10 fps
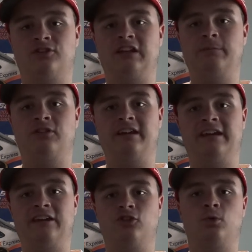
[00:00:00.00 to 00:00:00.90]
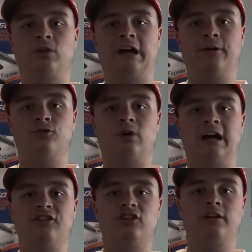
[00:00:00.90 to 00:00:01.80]
team taking a two-tire
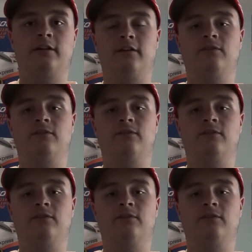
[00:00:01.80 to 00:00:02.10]
strategy.